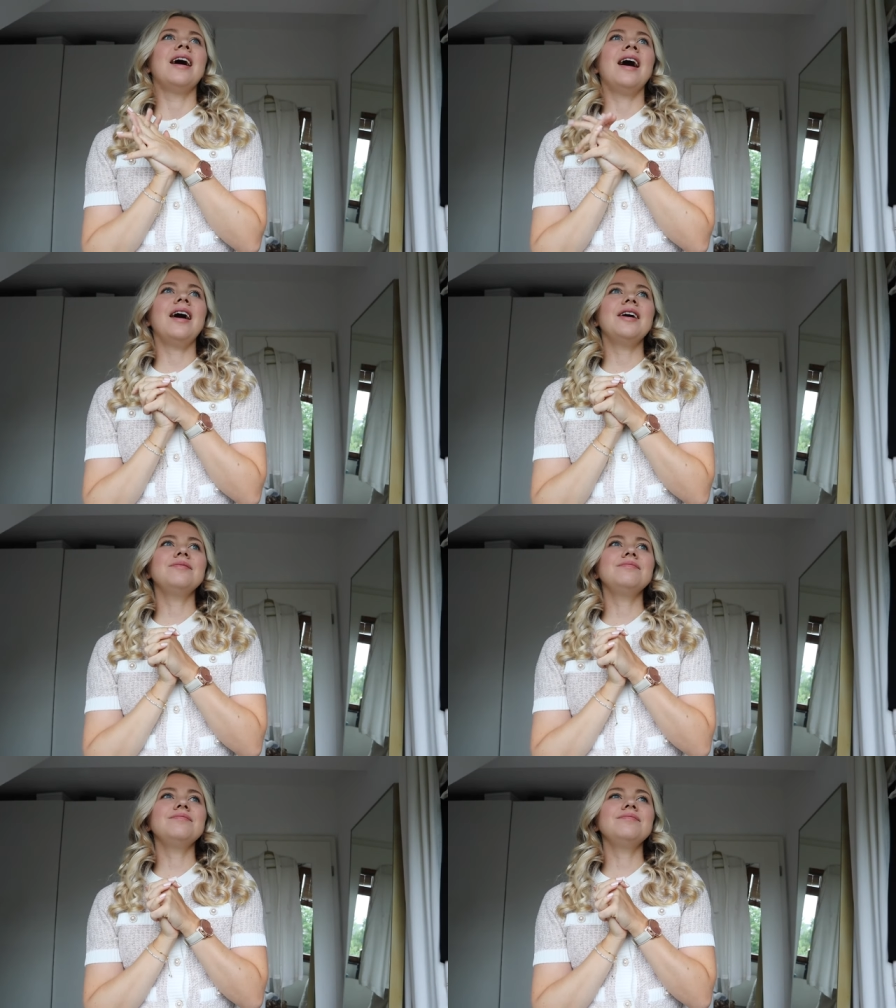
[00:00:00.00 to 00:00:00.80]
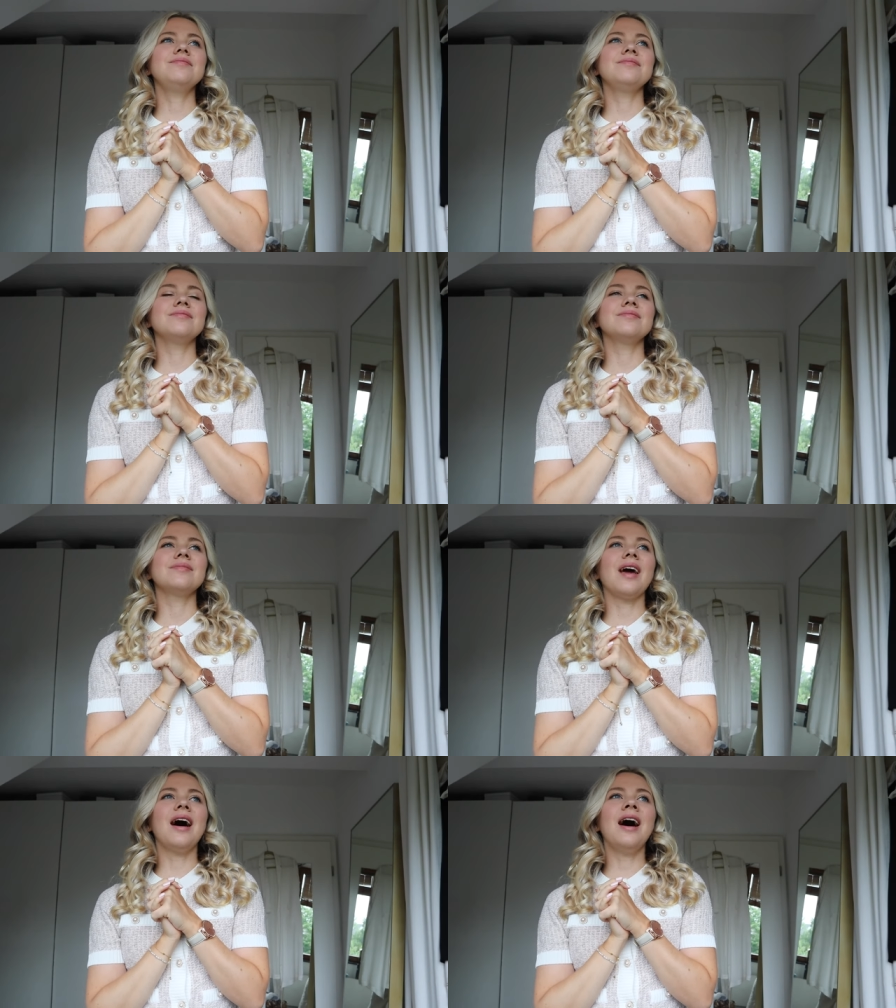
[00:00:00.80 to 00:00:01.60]

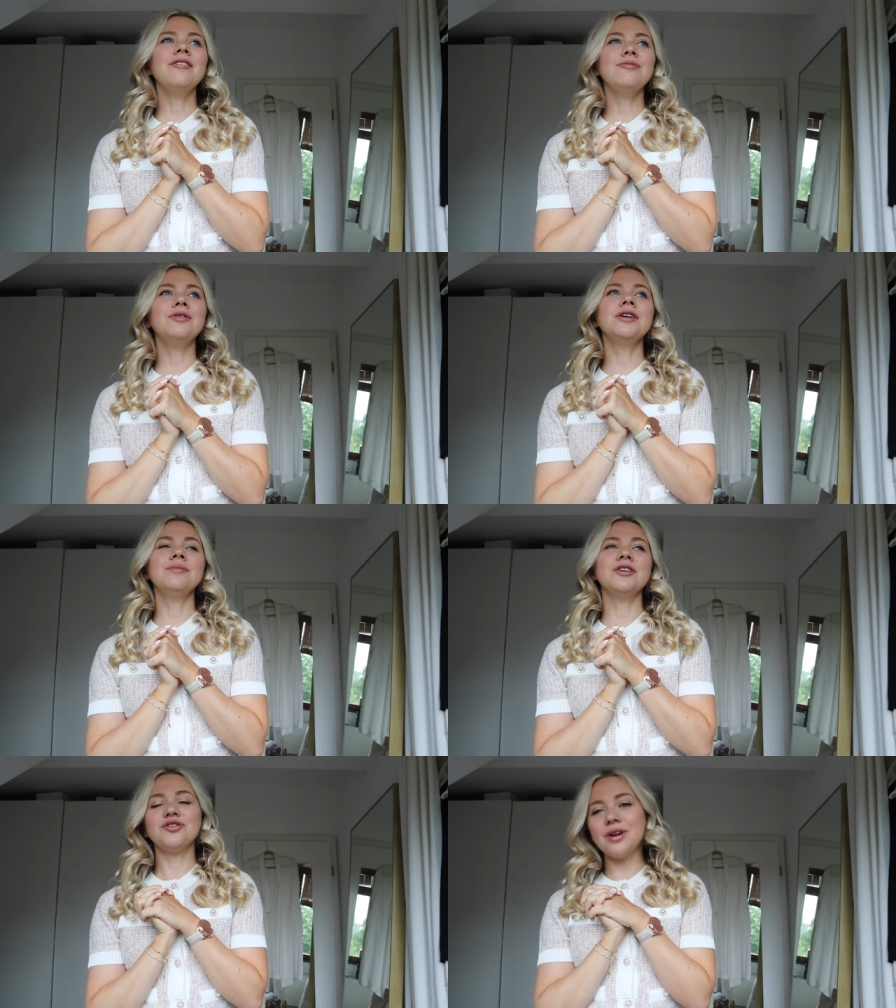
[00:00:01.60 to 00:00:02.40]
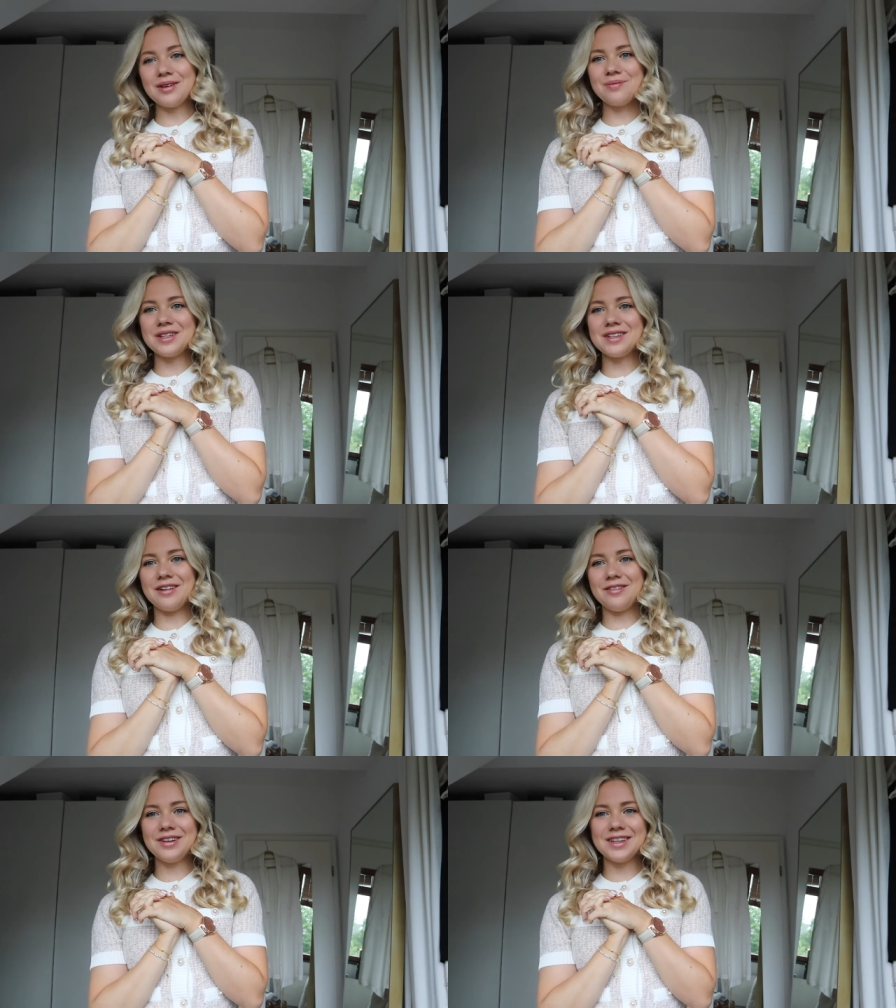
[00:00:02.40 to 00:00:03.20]
I've pretty much wrecked
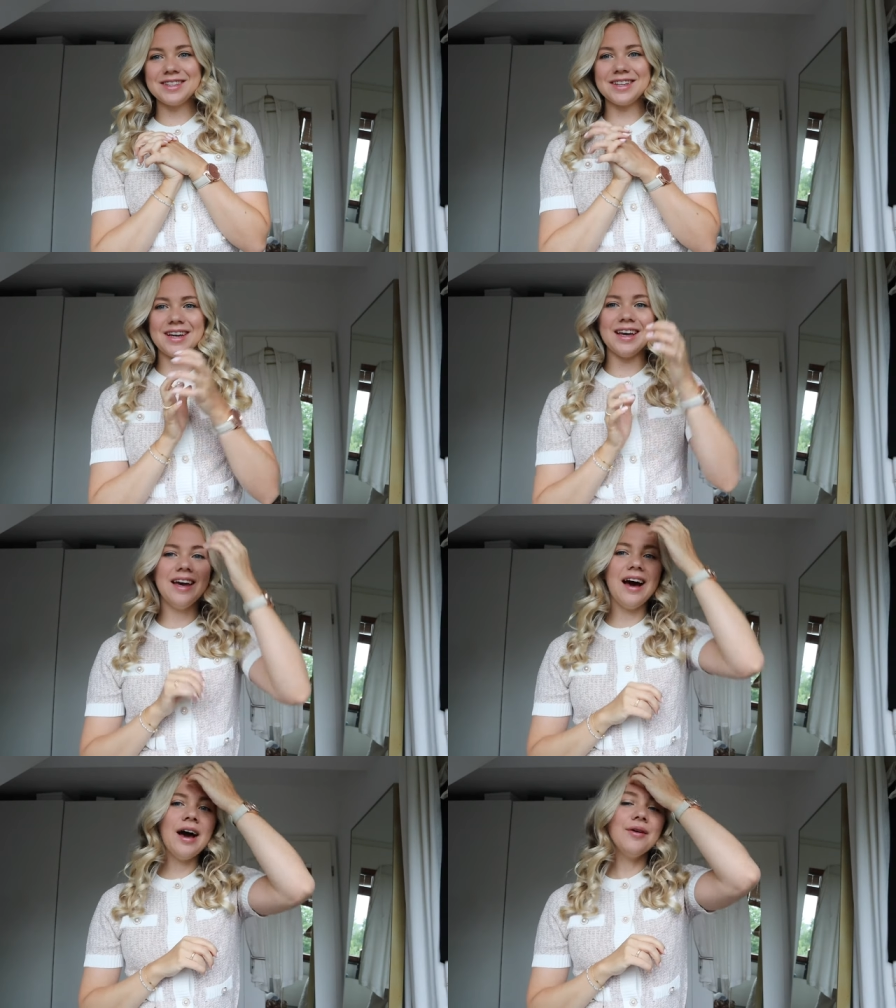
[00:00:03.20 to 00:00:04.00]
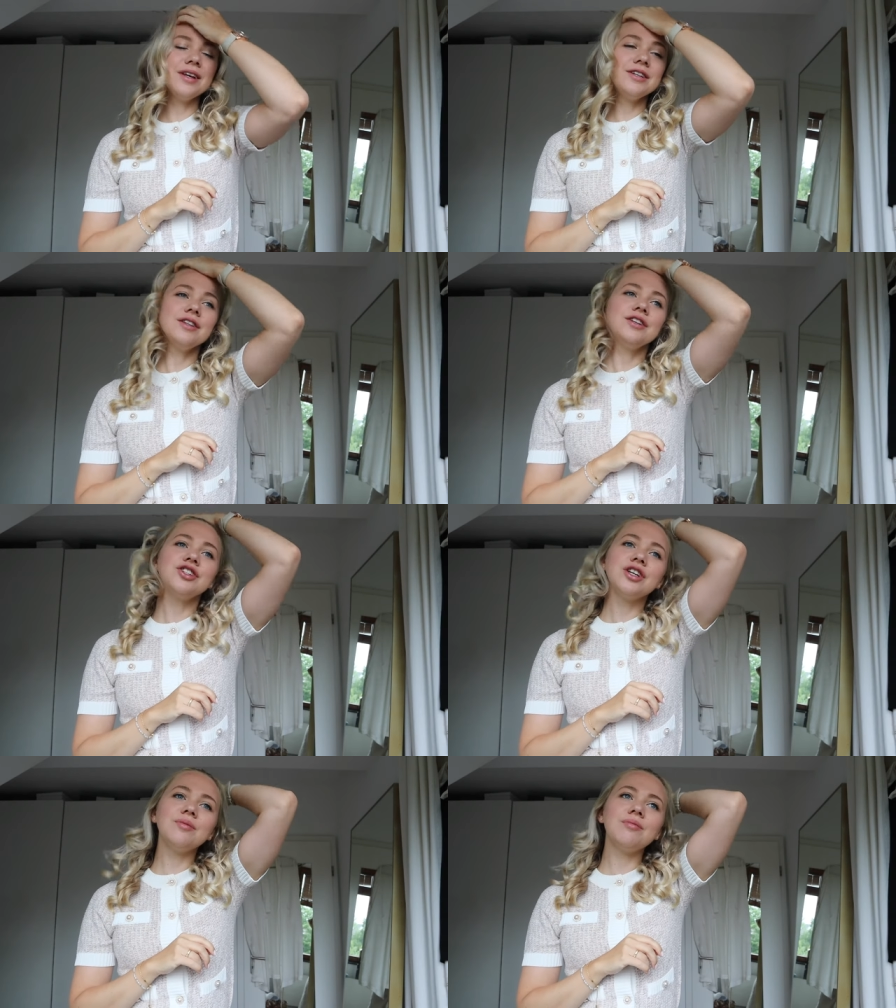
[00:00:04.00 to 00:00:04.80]
myself yesterday. I went to the
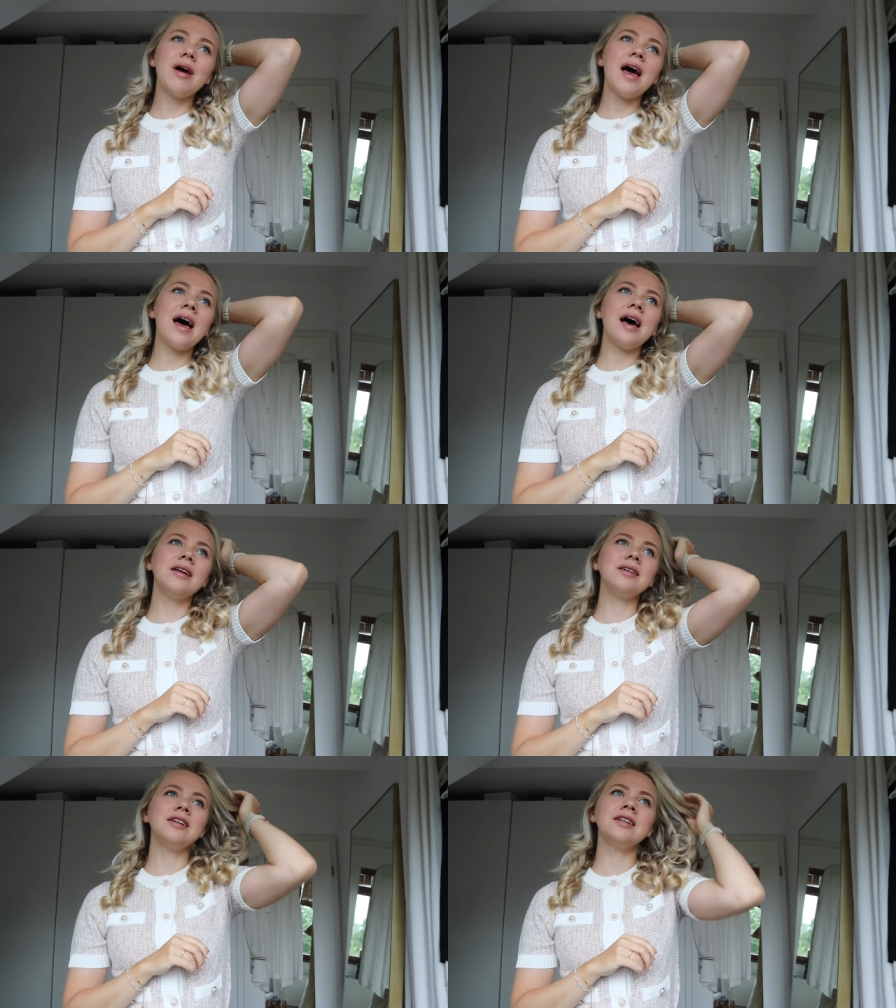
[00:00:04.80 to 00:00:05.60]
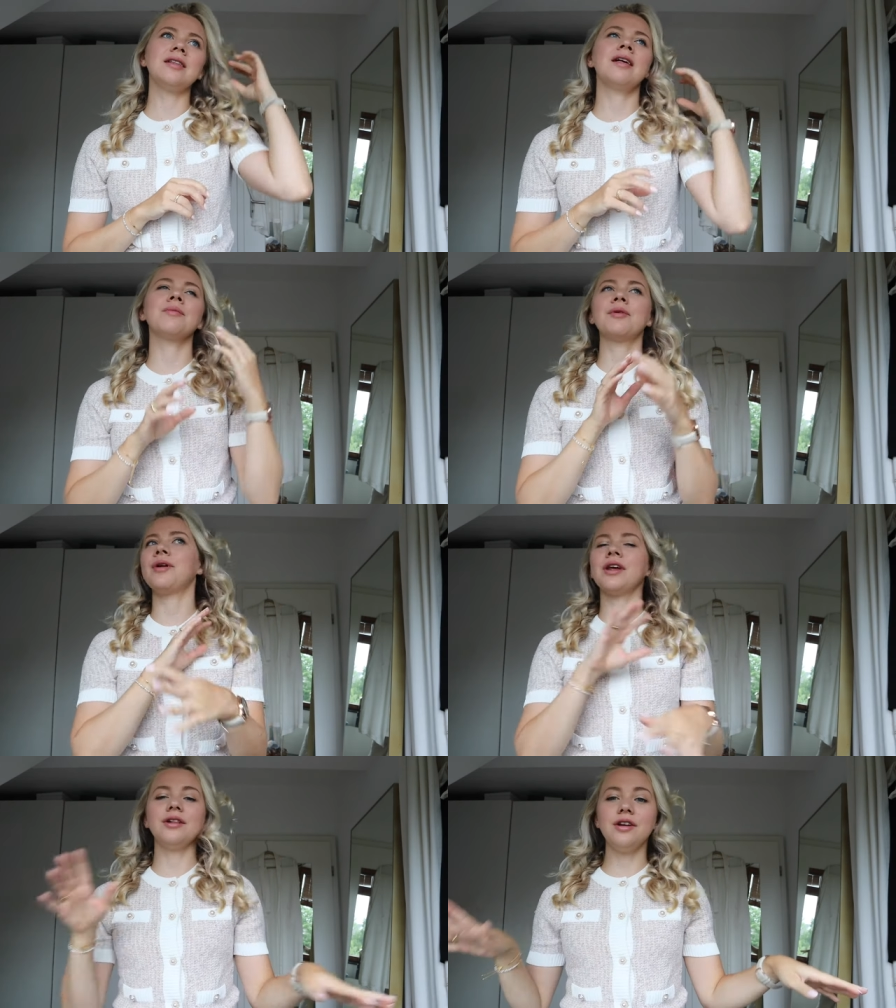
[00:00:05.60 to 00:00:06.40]
gym and I did like my
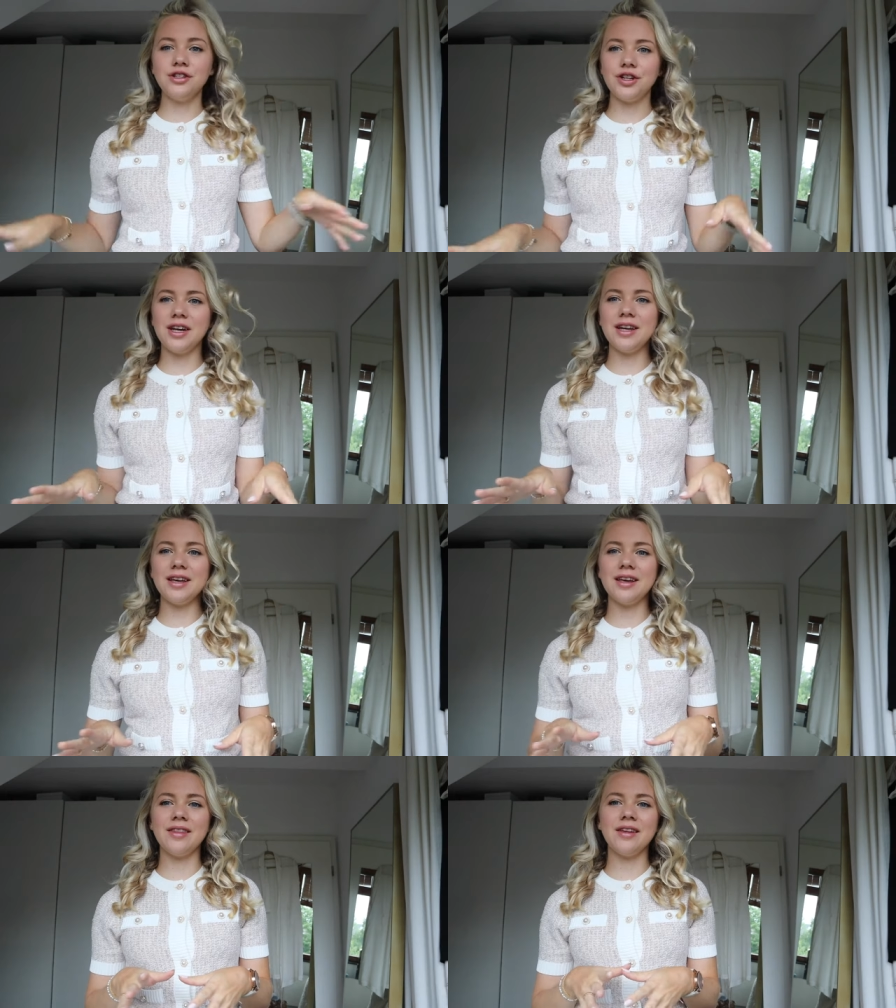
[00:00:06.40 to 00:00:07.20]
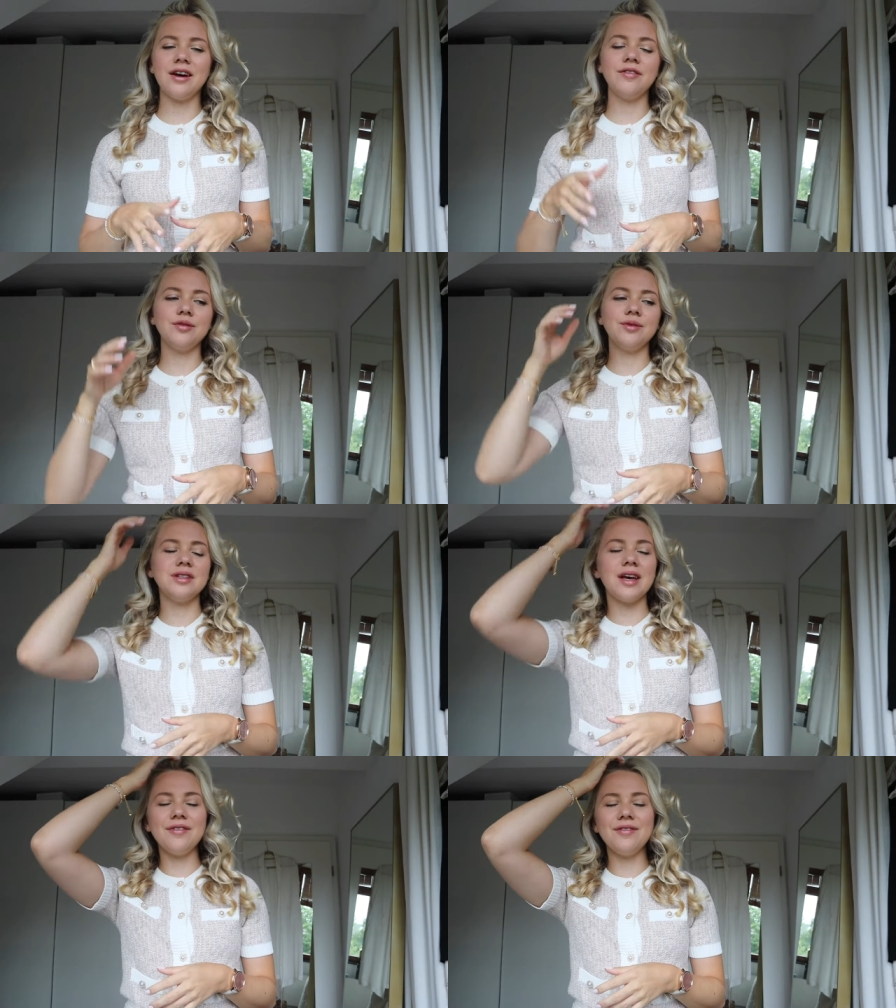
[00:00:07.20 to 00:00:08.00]
regular training, and then
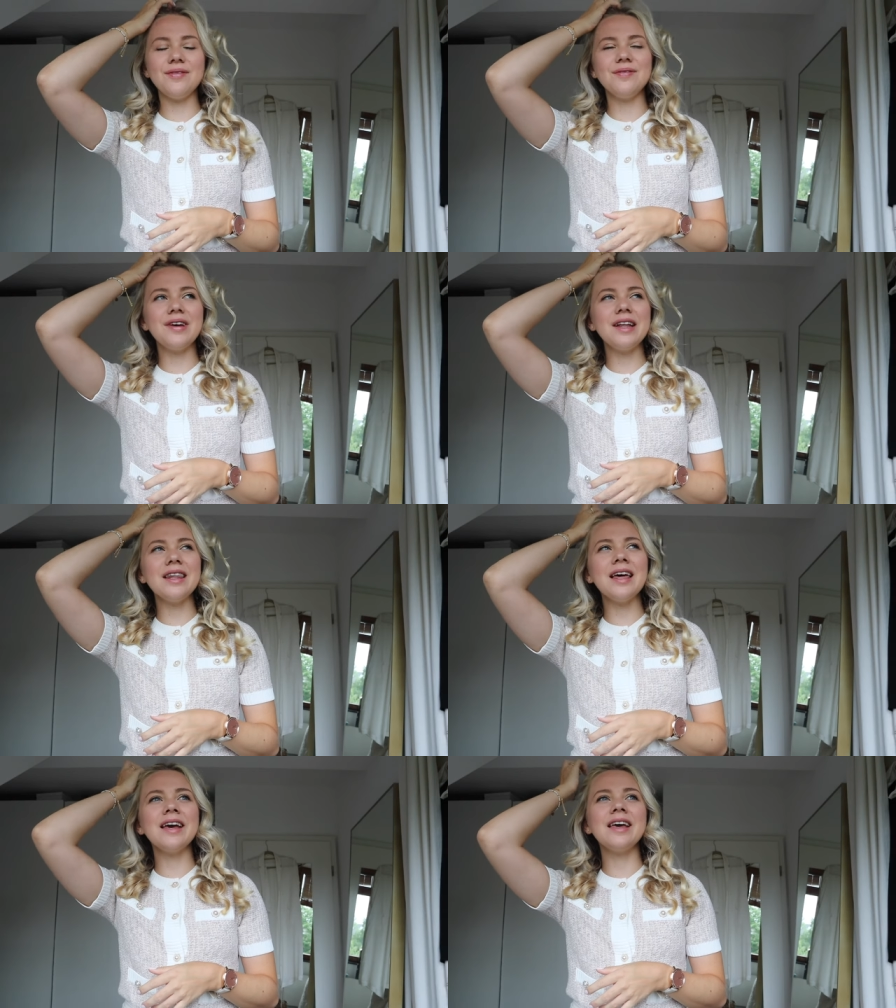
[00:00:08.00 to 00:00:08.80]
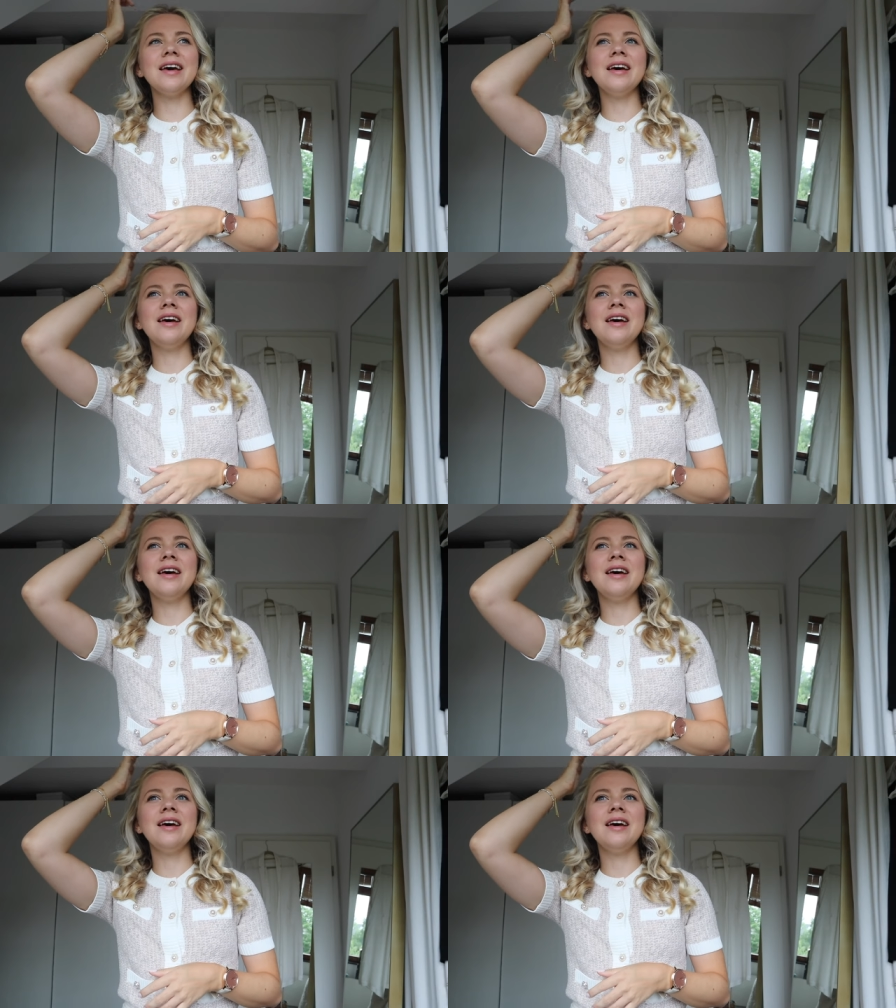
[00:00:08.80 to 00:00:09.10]
afterwards I felt like